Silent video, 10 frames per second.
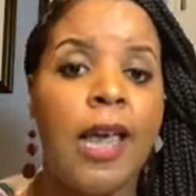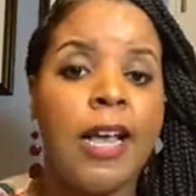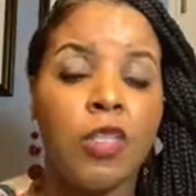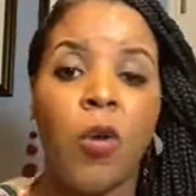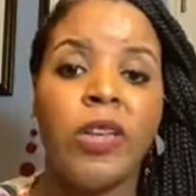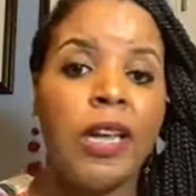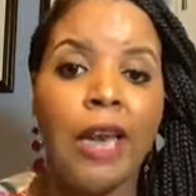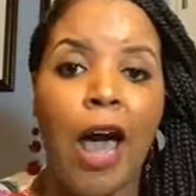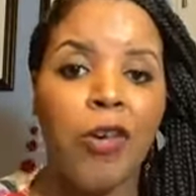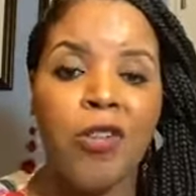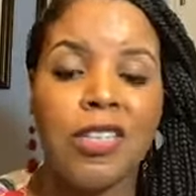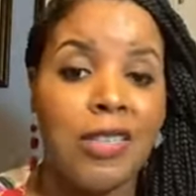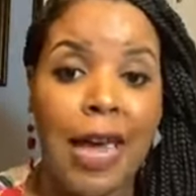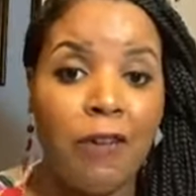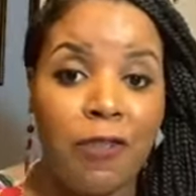It's going to allow you to
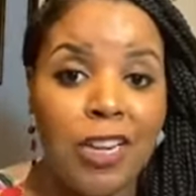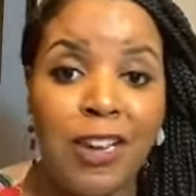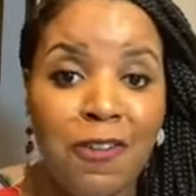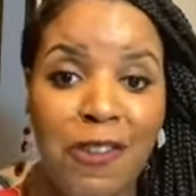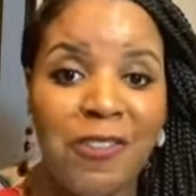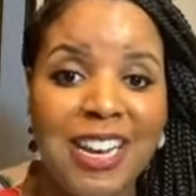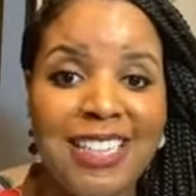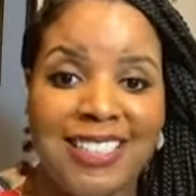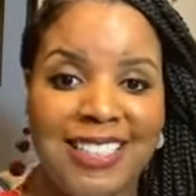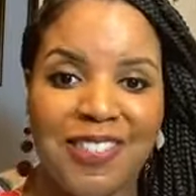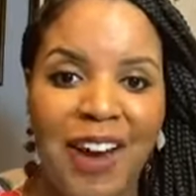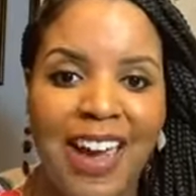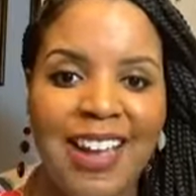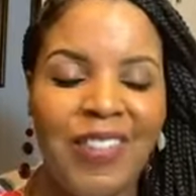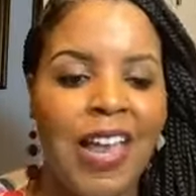save for different reasons, right?